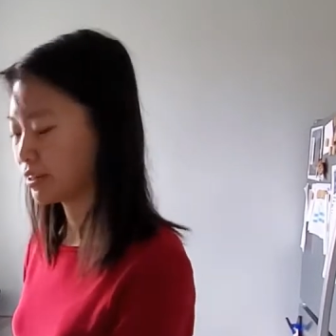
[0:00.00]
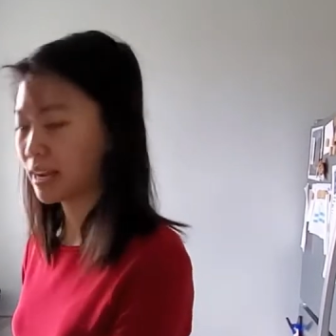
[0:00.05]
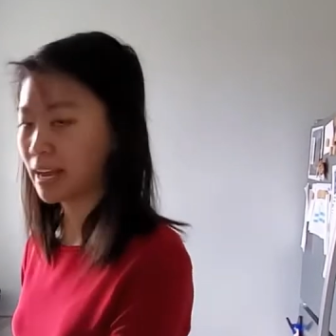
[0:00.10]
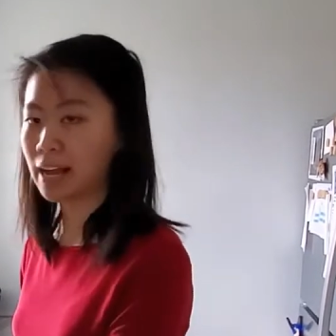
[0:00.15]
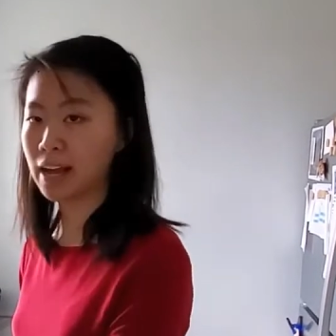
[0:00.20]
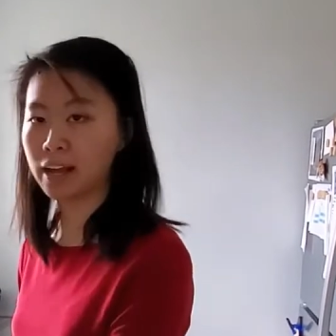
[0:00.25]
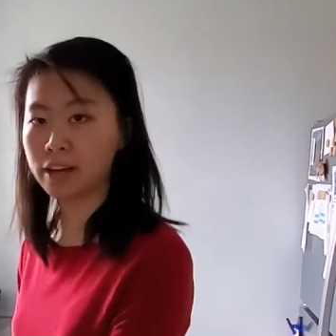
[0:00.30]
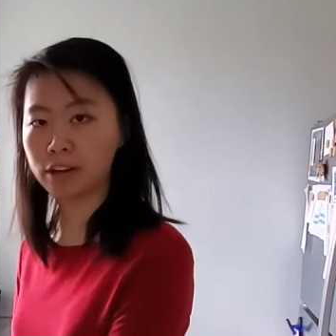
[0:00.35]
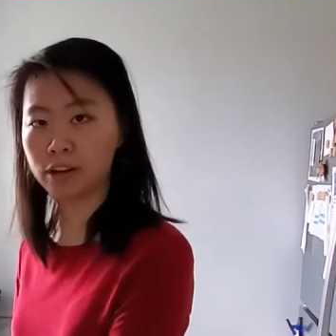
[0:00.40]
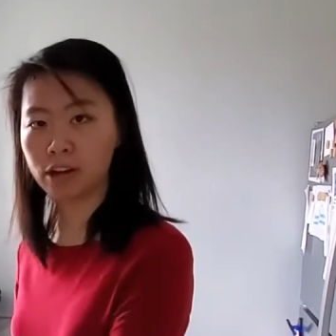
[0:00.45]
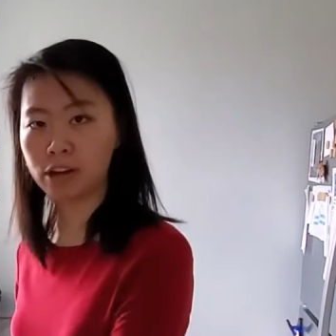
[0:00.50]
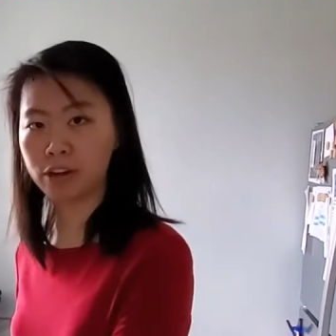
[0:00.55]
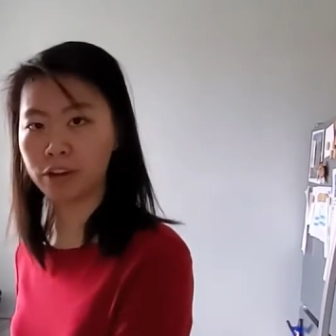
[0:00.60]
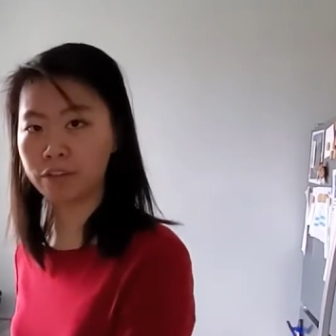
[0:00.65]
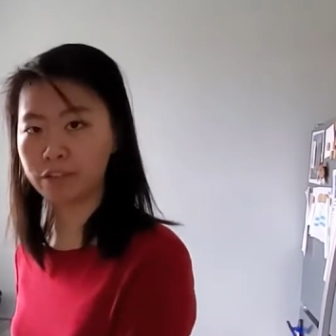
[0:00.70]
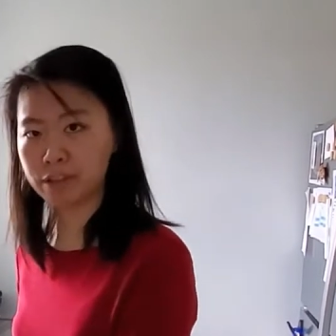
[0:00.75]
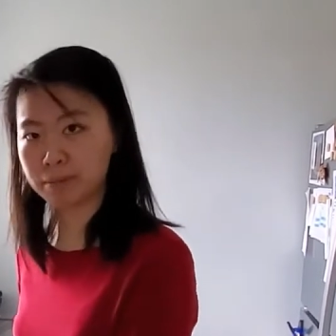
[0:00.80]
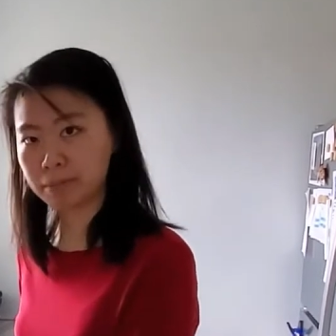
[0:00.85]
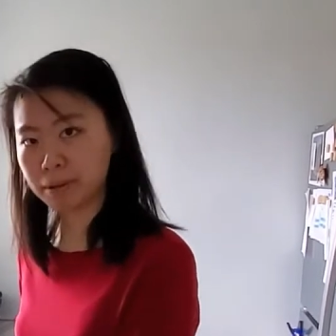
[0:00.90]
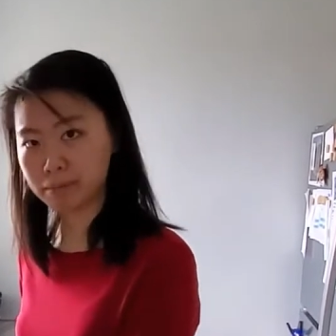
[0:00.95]
add all of
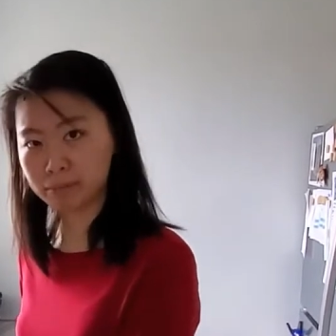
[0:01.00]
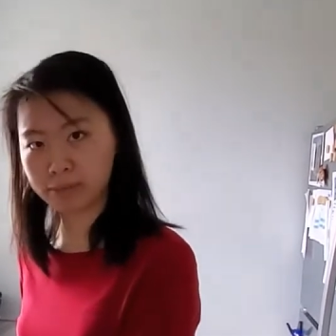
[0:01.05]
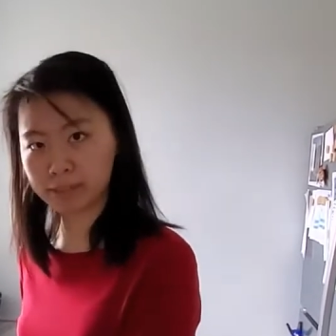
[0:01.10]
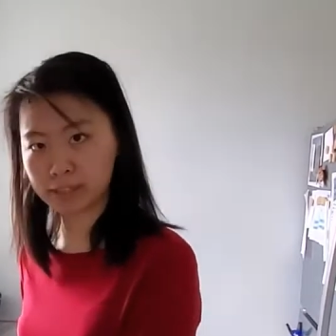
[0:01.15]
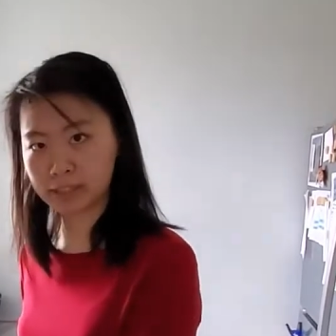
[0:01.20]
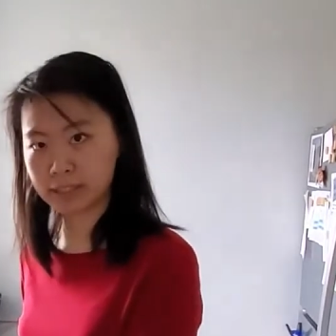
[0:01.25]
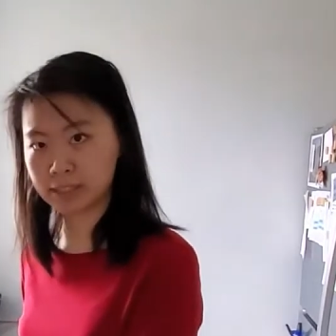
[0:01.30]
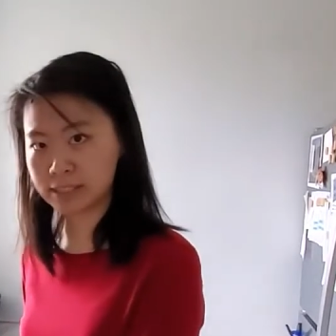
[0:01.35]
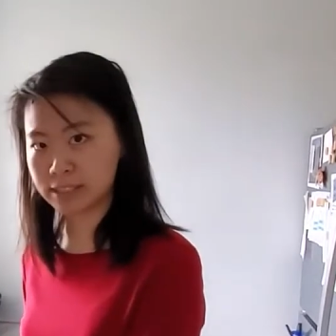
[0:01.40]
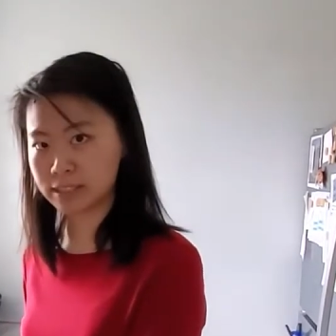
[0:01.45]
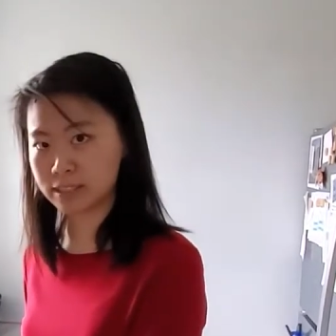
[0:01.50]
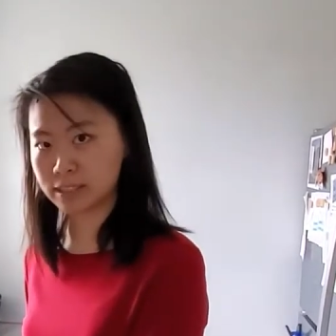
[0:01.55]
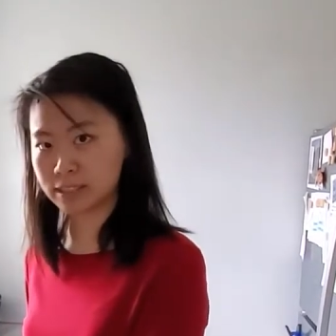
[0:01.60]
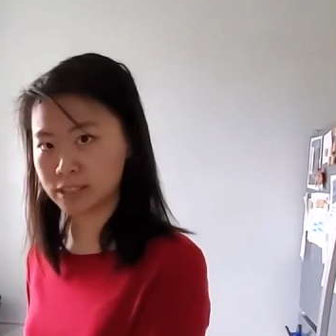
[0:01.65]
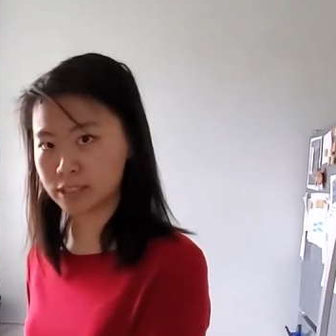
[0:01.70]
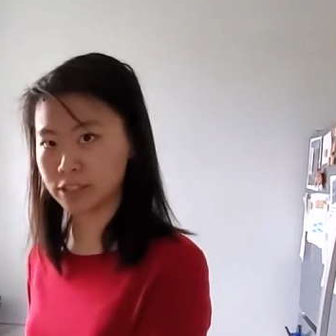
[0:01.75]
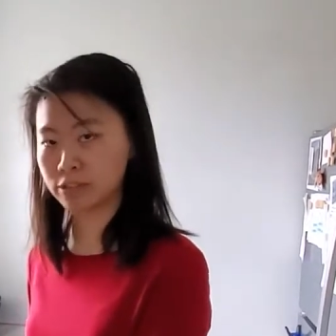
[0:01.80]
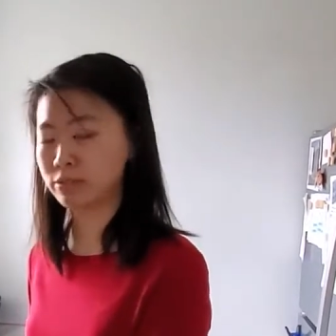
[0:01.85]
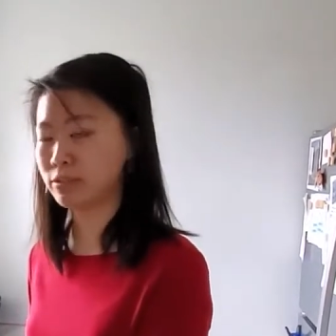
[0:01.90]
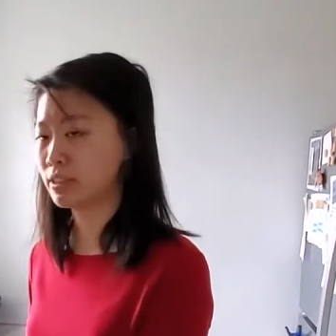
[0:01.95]
the pumpkin into the dough,